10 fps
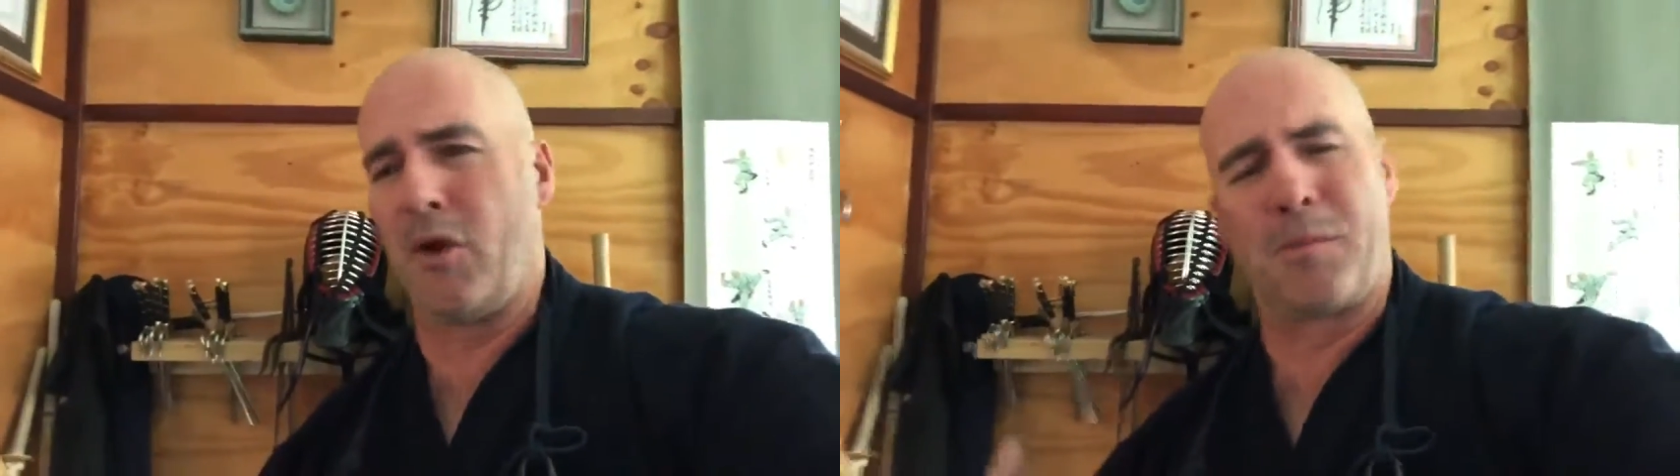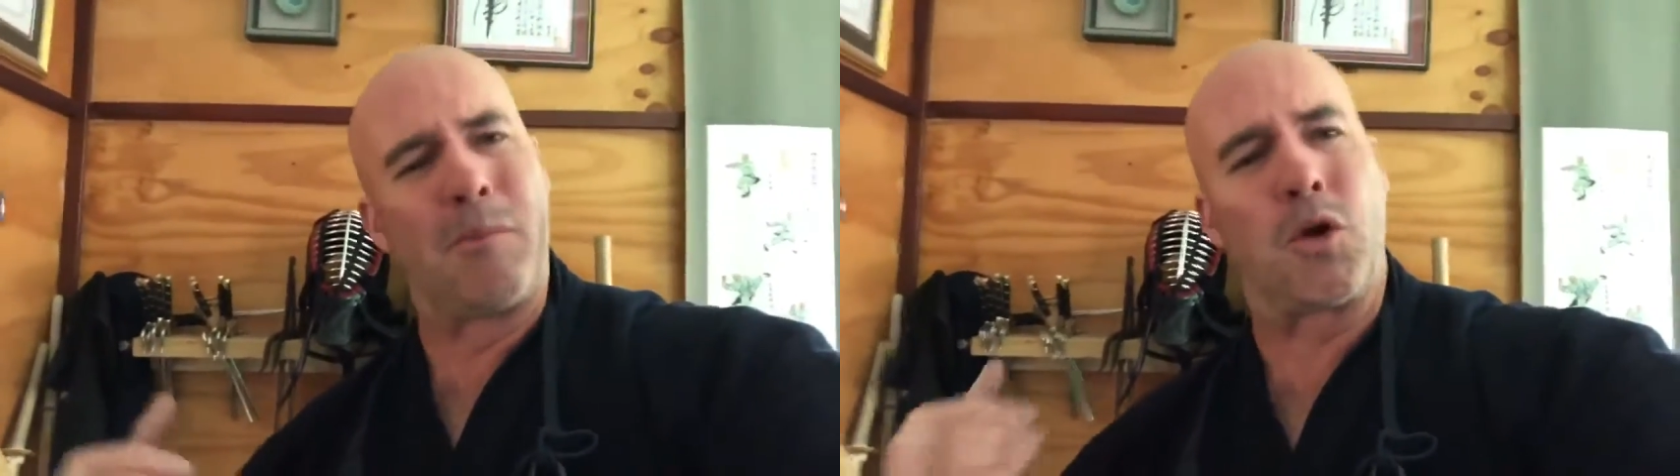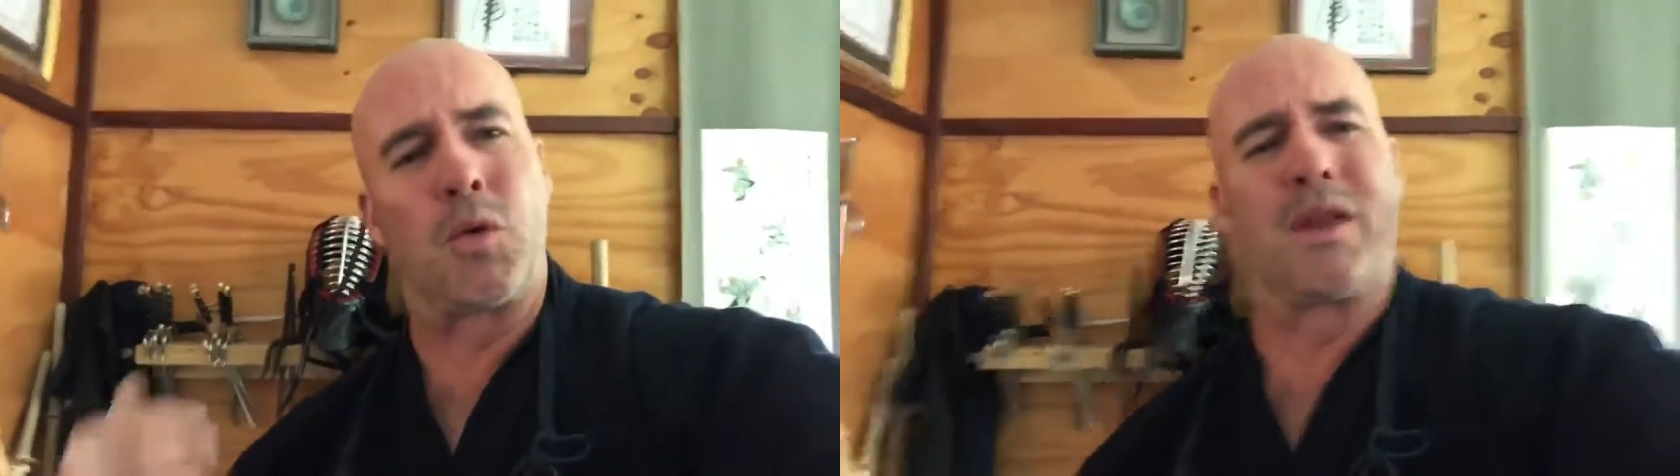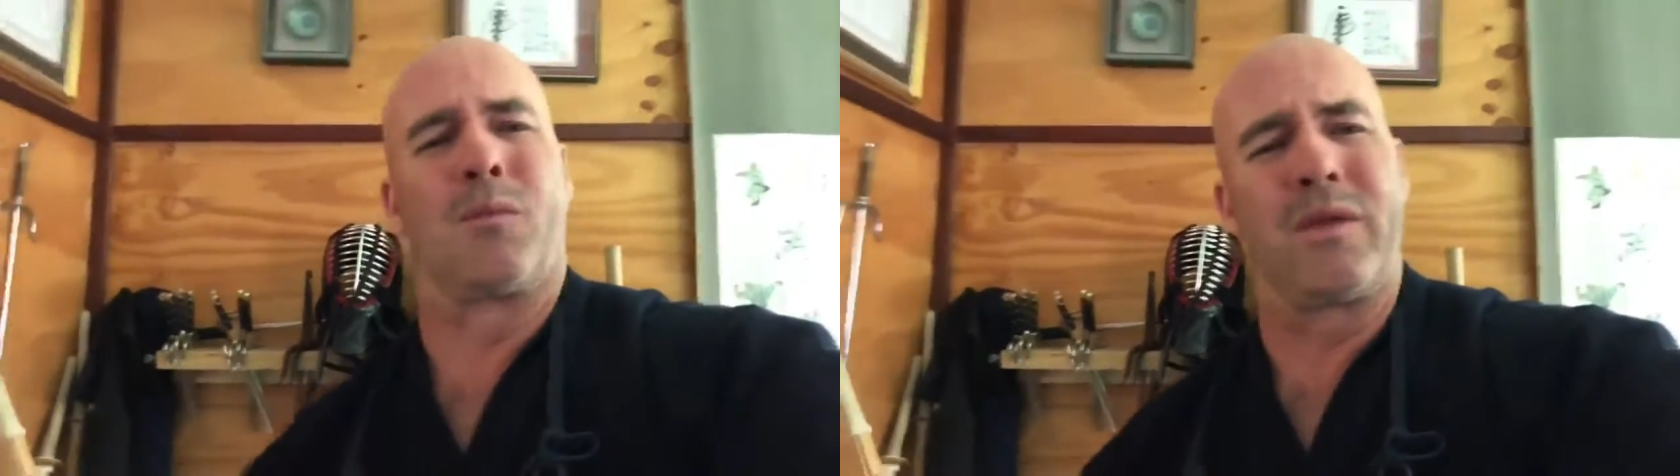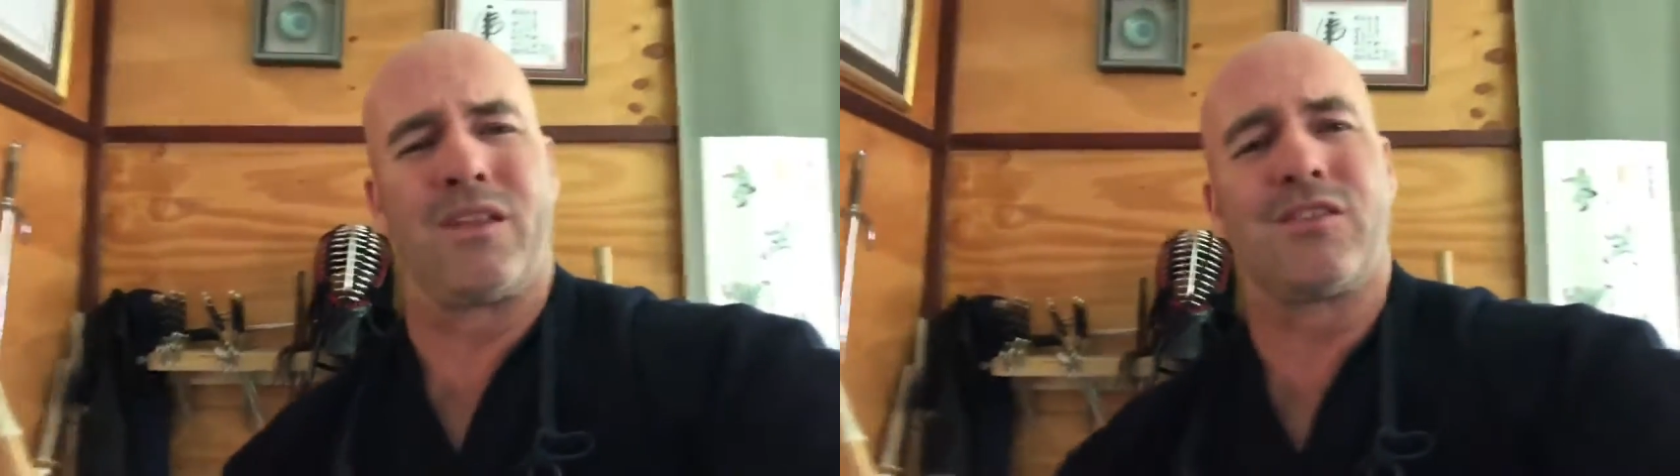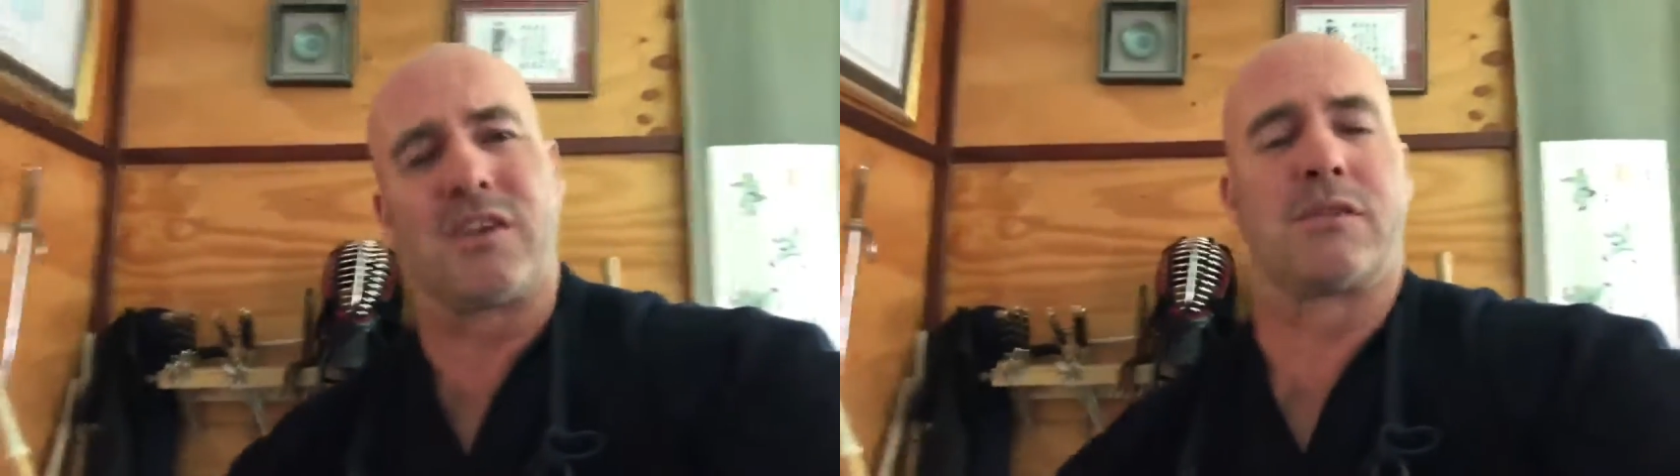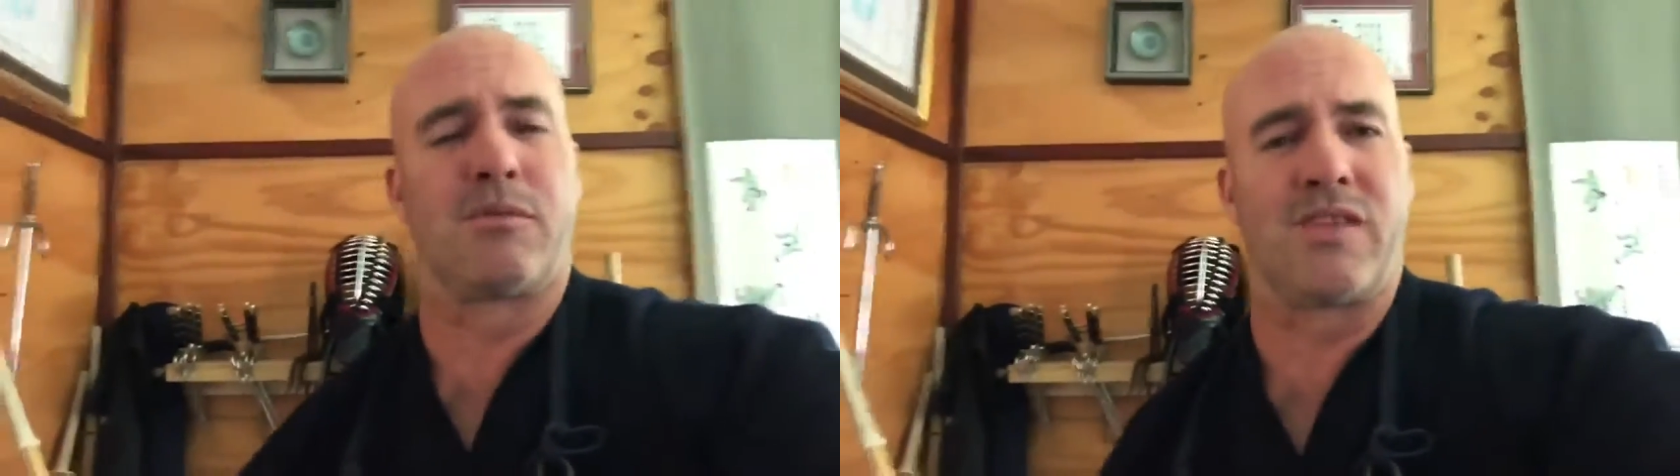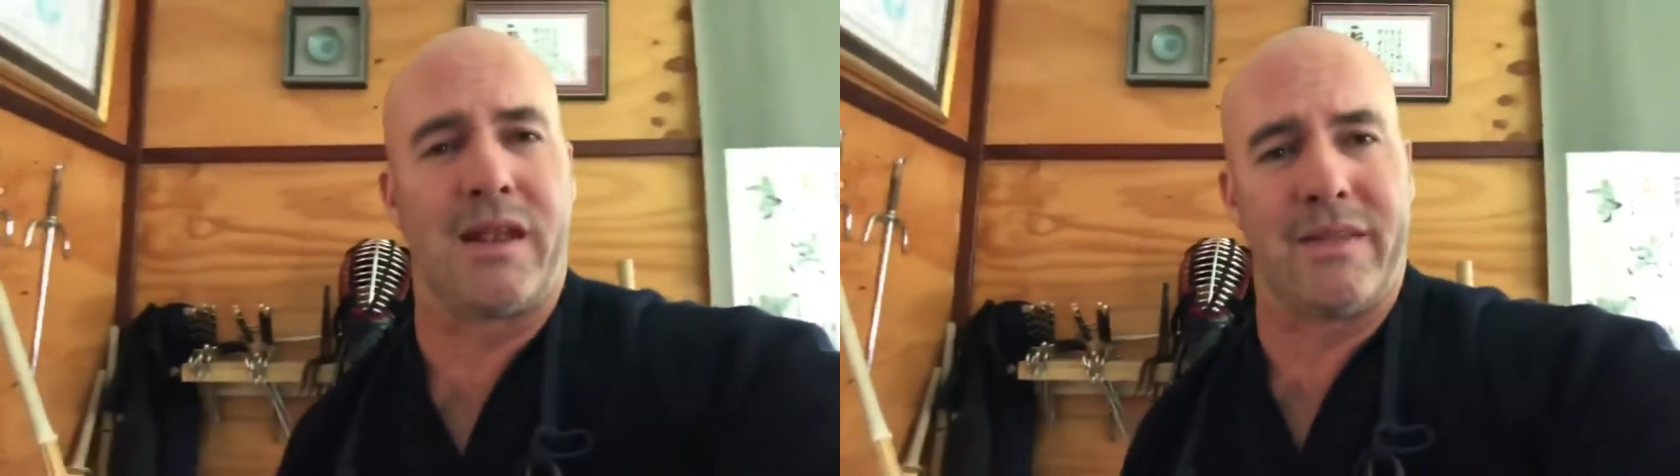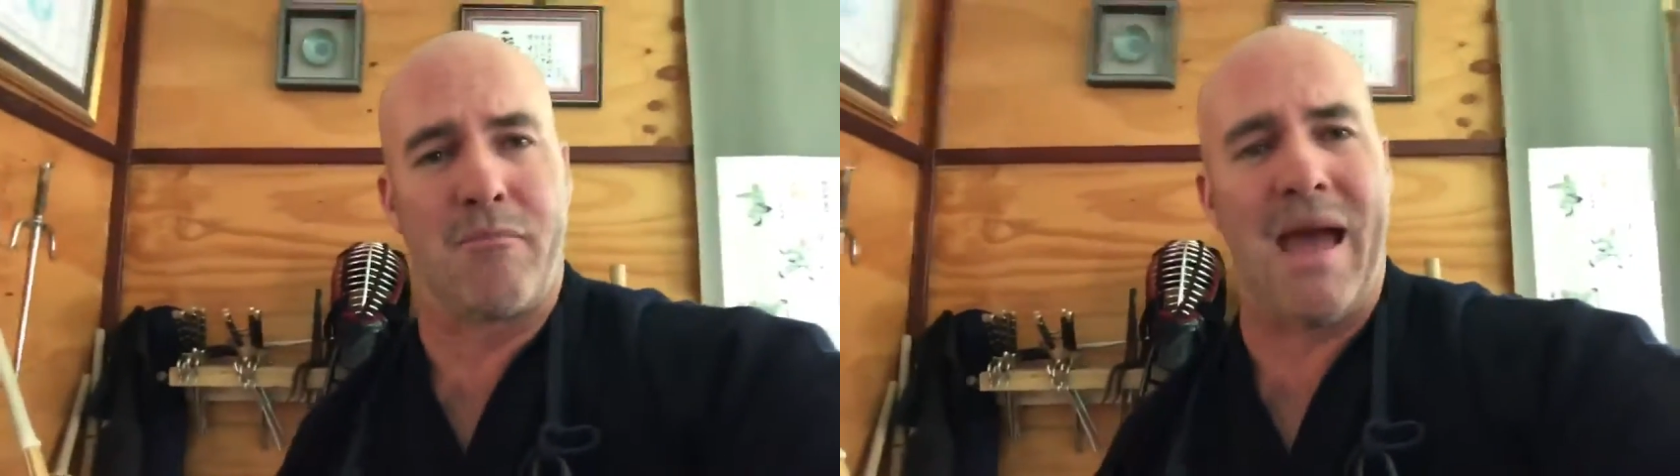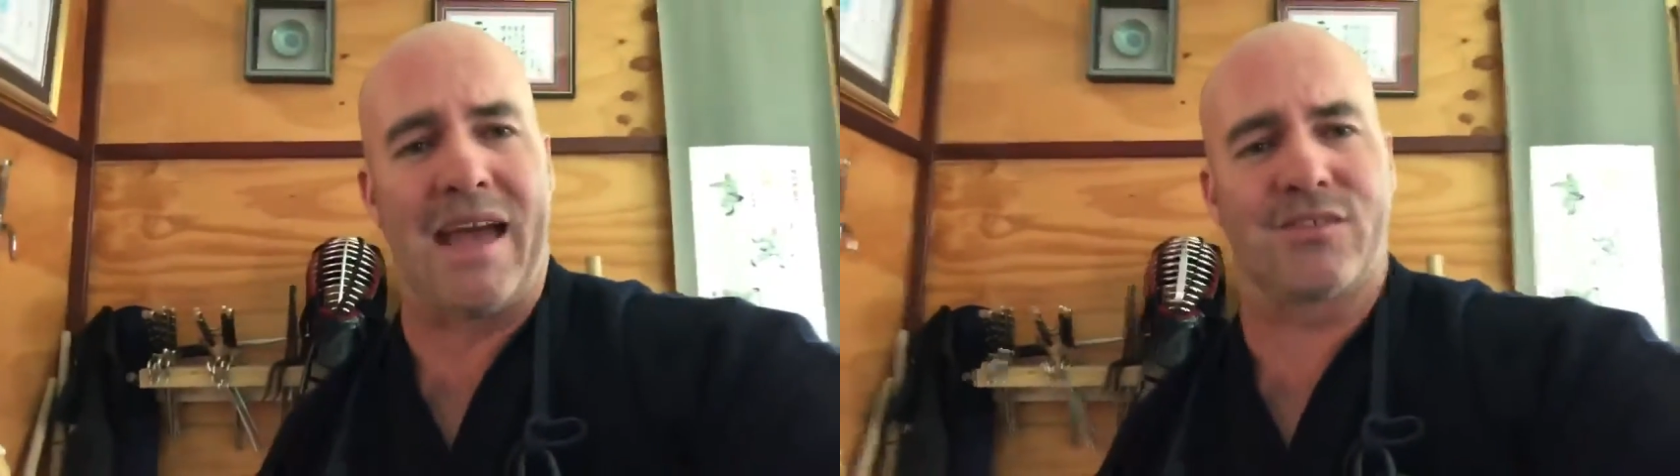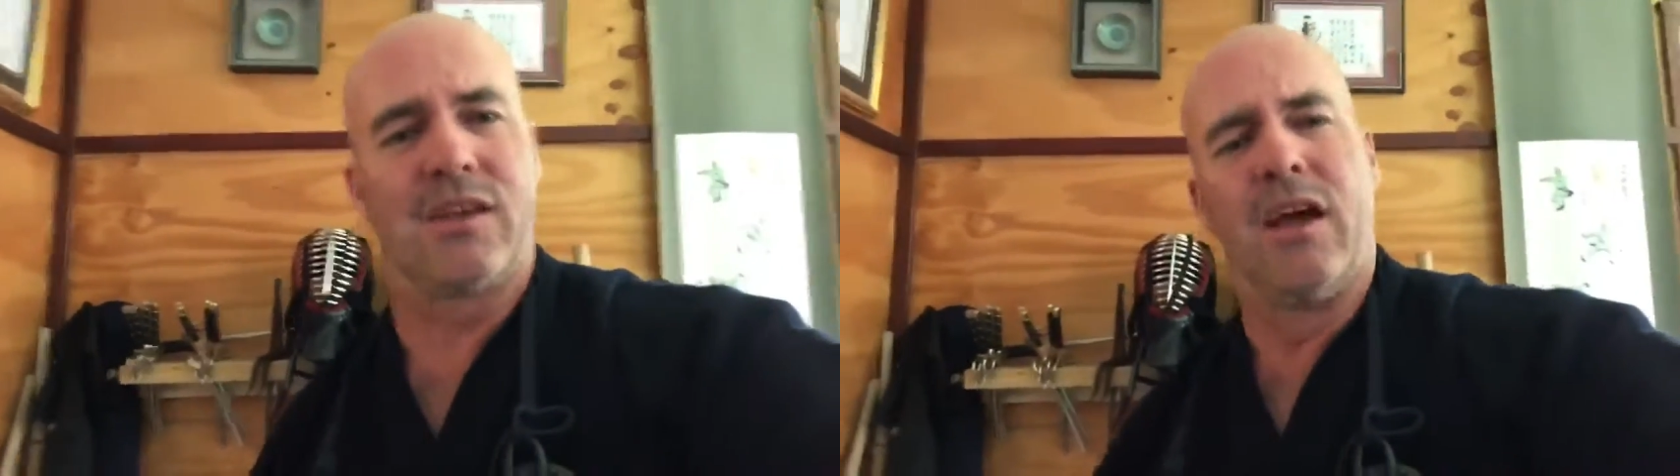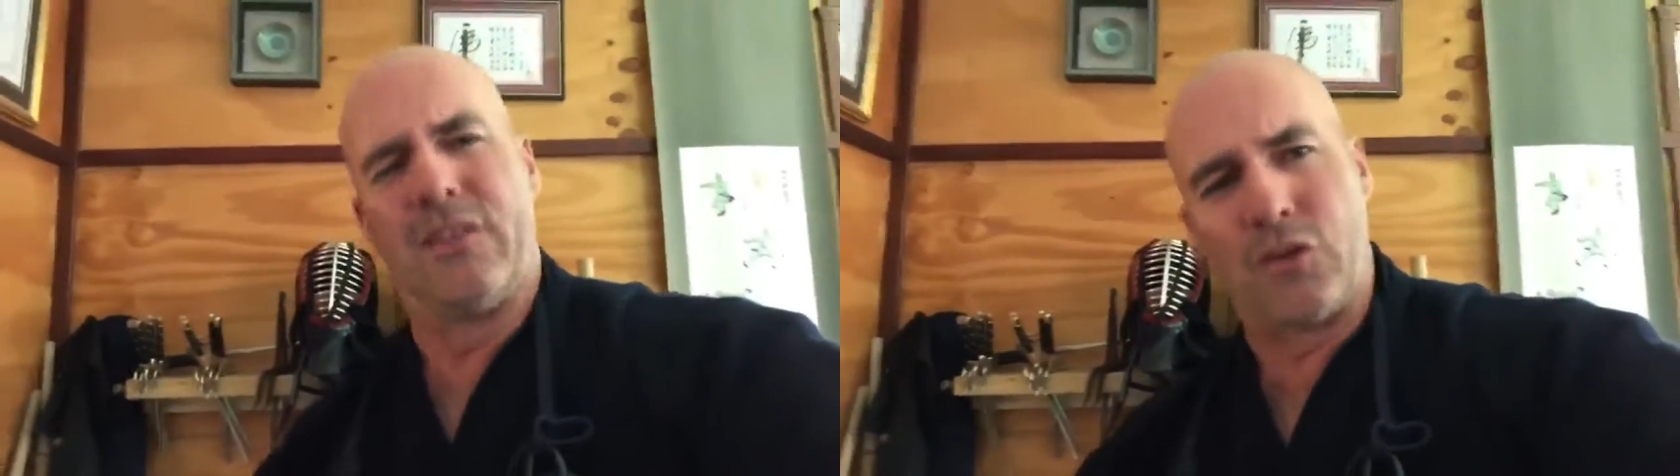most people quit it within 60% of their max.